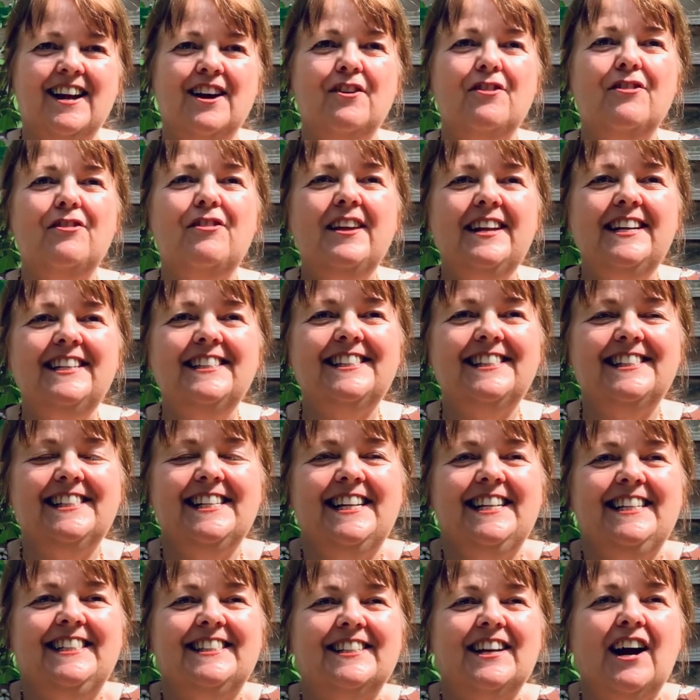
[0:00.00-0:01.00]
These
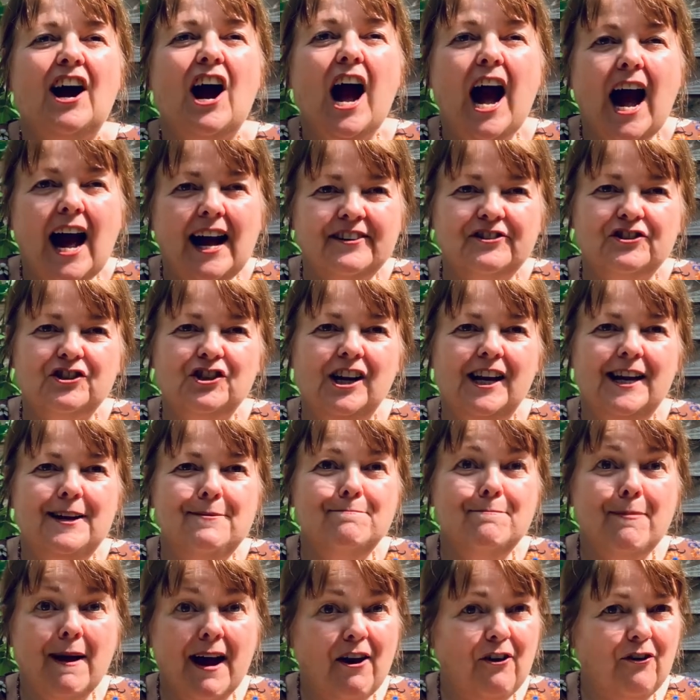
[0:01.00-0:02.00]
seeds are actually
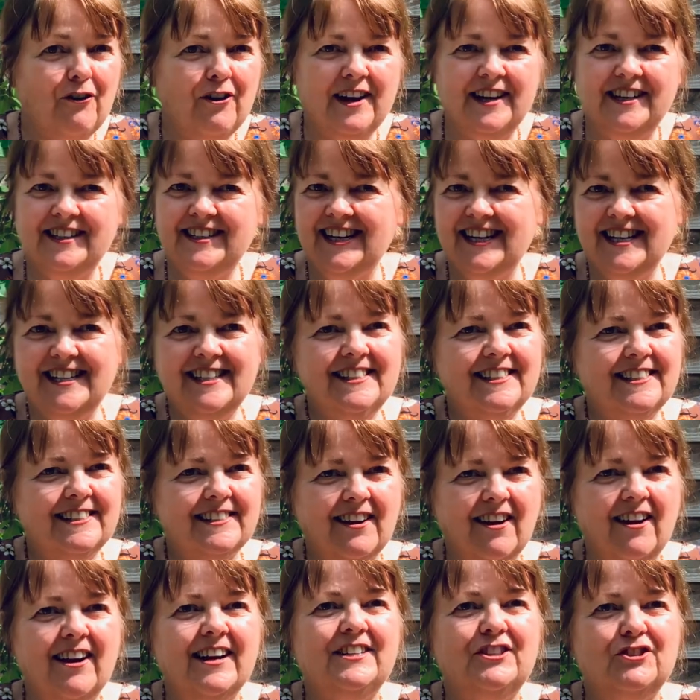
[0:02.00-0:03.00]
buried
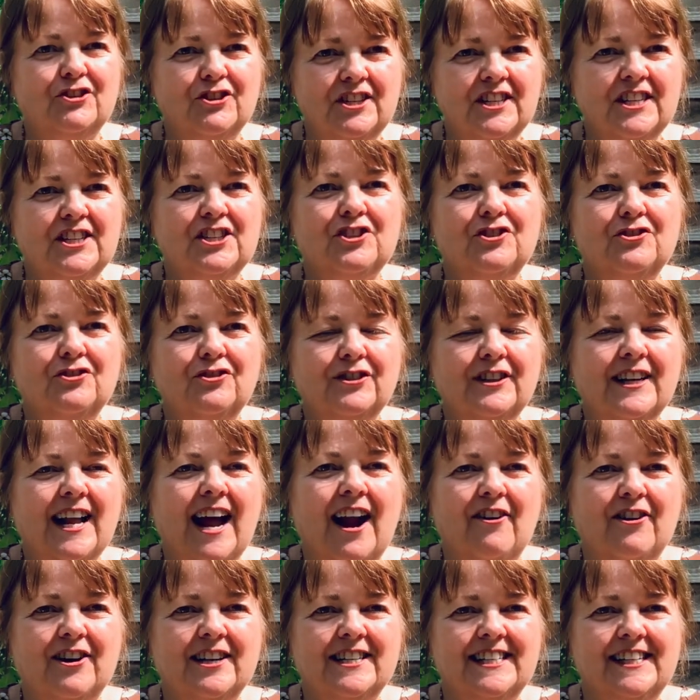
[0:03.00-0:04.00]
inside traditional
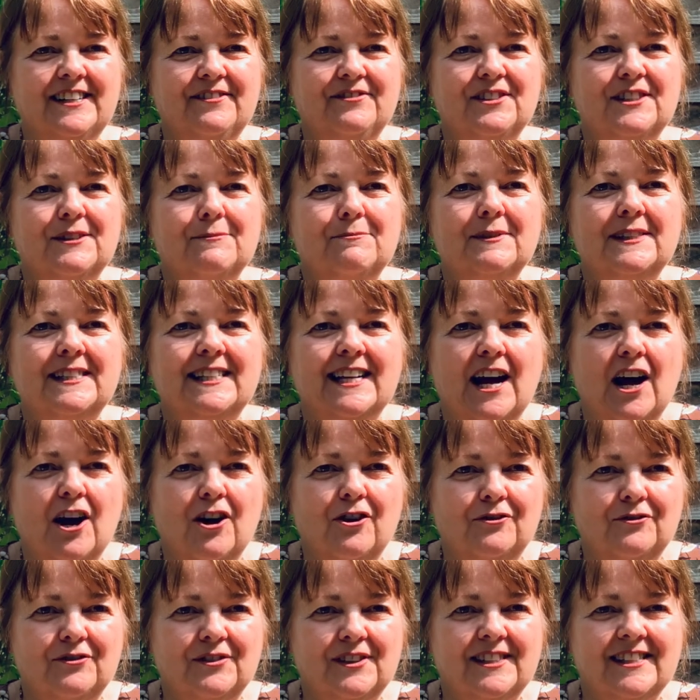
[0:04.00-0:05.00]
narratives
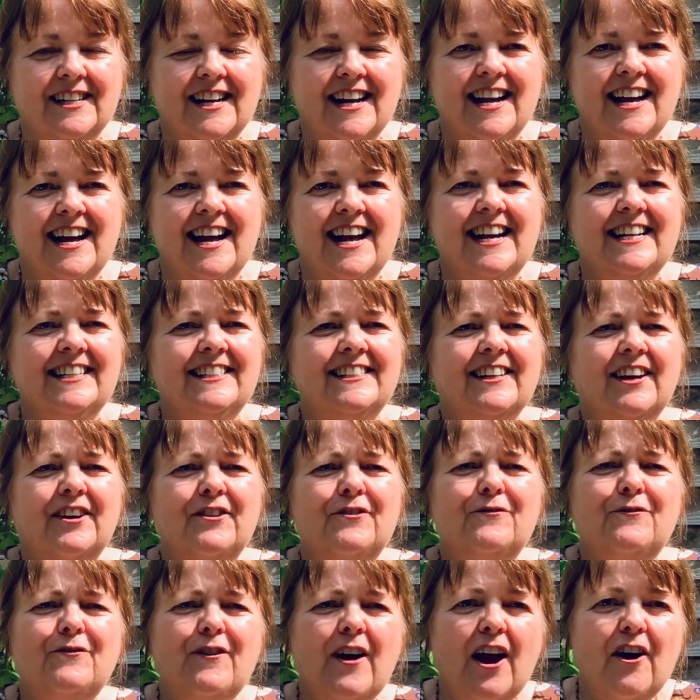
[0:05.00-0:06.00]
themselves, inside
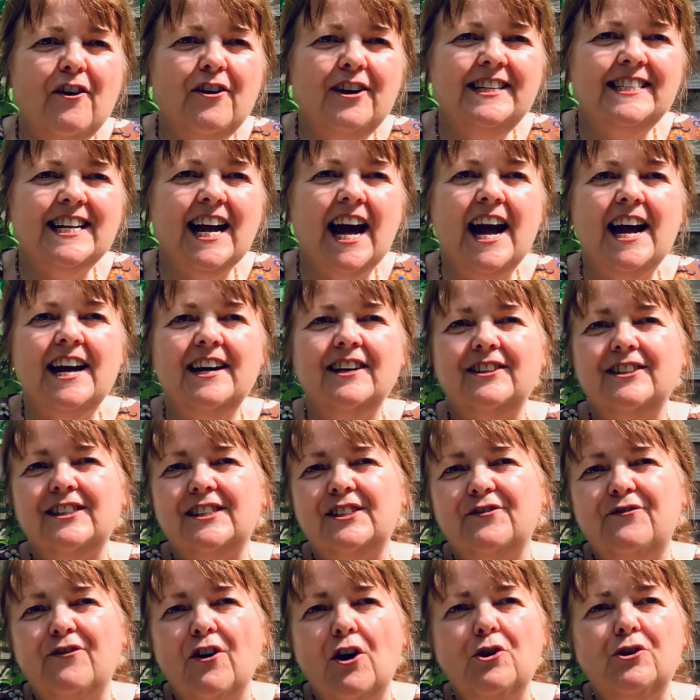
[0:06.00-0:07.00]
fairy tales,
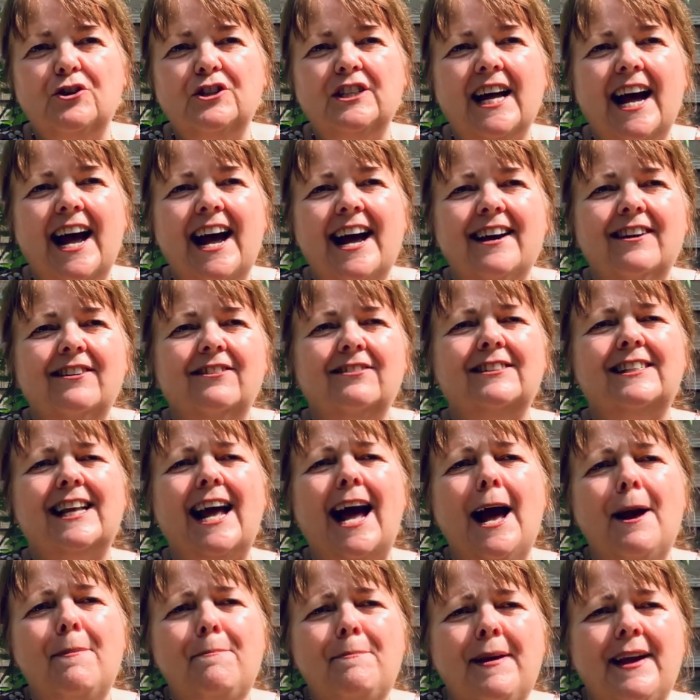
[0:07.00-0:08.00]
folk tales,
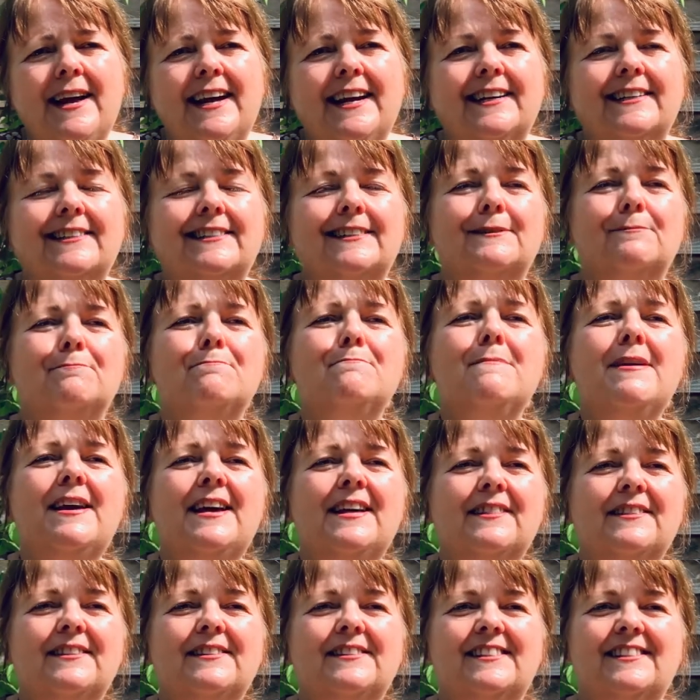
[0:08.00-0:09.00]
epics,
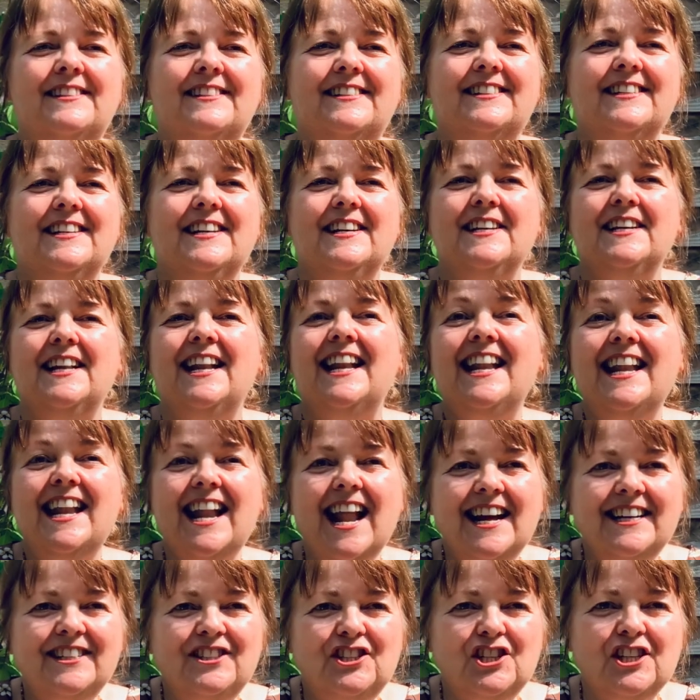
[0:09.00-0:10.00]
myths,
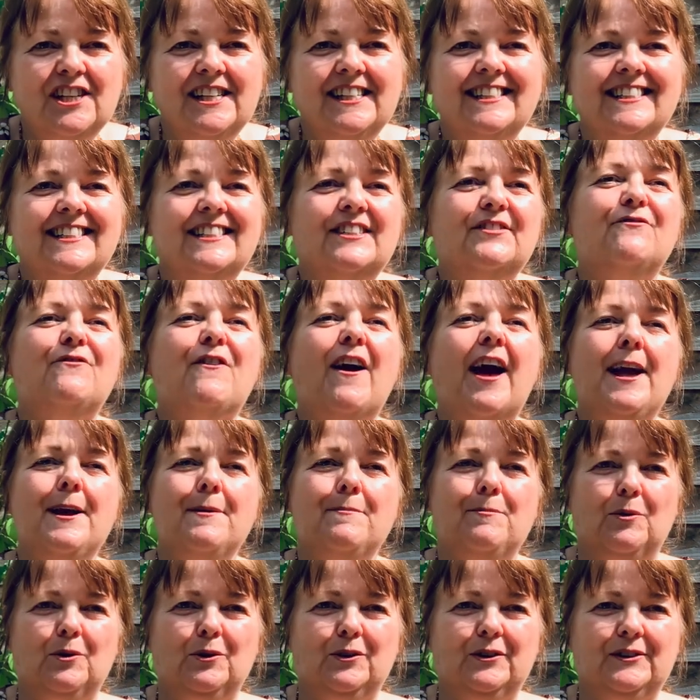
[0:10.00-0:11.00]
legends,
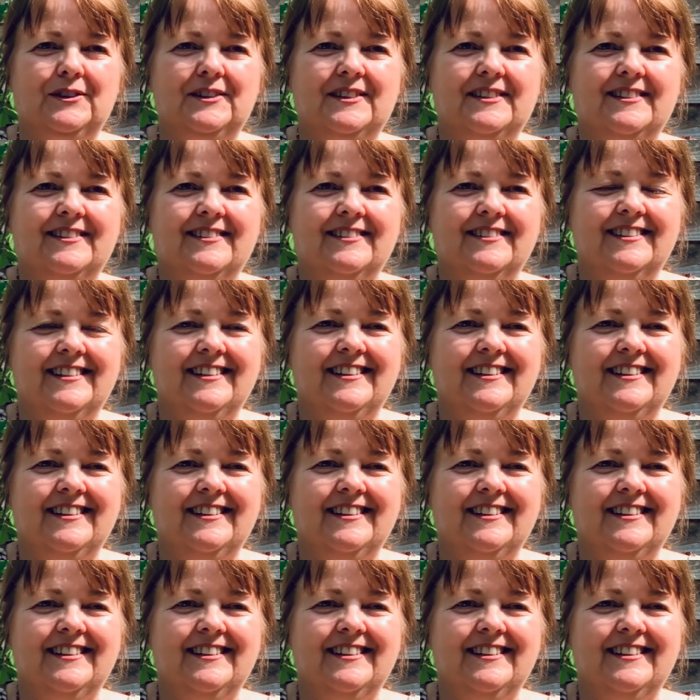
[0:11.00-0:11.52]
fables.